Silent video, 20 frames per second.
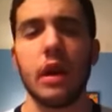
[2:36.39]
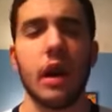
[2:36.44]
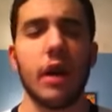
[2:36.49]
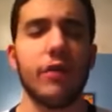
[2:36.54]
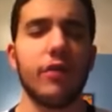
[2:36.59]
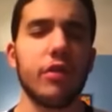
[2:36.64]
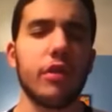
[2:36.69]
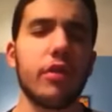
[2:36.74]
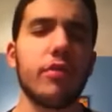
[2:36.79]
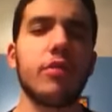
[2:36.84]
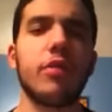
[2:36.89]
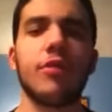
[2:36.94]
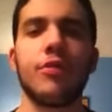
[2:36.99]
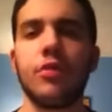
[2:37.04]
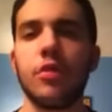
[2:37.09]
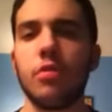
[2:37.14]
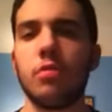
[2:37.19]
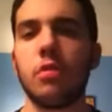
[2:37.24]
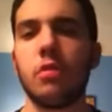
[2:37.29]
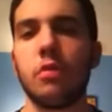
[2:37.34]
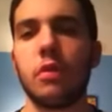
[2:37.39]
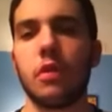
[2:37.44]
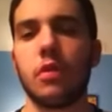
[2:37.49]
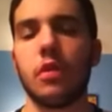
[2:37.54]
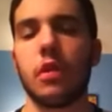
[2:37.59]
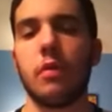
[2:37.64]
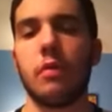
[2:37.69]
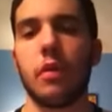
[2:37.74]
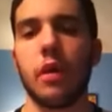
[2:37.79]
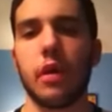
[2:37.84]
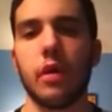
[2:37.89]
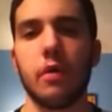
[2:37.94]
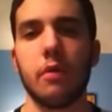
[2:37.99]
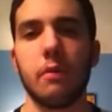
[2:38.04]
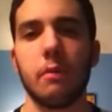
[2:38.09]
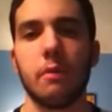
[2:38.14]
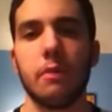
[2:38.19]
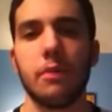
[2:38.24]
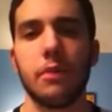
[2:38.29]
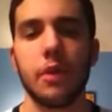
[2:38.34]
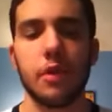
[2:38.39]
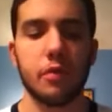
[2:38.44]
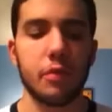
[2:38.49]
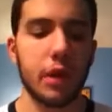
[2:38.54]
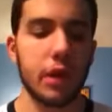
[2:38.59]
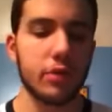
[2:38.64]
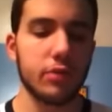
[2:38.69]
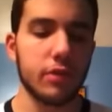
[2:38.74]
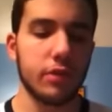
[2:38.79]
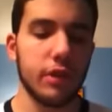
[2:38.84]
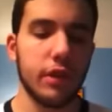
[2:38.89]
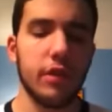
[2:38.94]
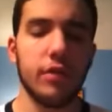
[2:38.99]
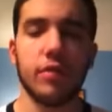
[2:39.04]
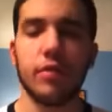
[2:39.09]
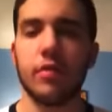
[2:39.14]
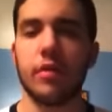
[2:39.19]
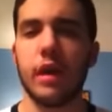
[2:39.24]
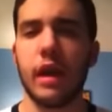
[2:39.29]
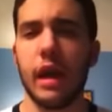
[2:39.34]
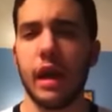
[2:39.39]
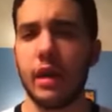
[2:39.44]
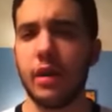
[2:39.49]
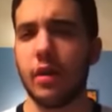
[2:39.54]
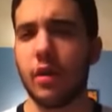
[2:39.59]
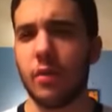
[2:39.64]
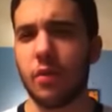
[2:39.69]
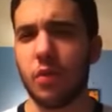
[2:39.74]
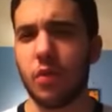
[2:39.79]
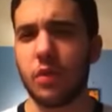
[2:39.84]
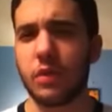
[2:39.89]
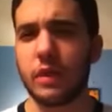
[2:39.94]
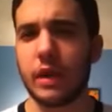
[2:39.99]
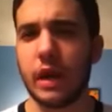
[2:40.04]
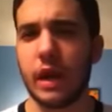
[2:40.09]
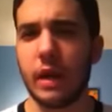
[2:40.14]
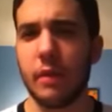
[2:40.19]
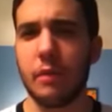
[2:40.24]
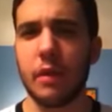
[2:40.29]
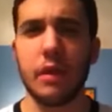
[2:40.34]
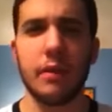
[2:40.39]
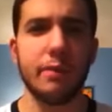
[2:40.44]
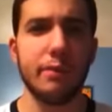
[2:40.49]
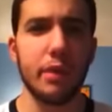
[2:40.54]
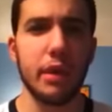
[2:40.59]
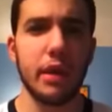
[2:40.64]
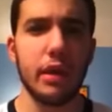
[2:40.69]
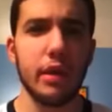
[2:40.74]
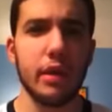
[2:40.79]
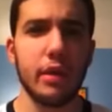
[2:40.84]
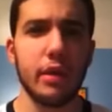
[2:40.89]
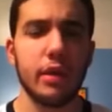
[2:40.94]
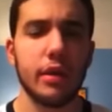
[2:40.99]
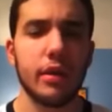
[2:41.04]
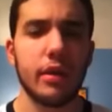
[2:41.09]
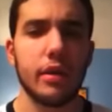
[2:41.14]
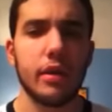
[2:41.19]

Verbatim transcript: I feel like if the feud was built up better, this match would have either A, gotten more time, and B,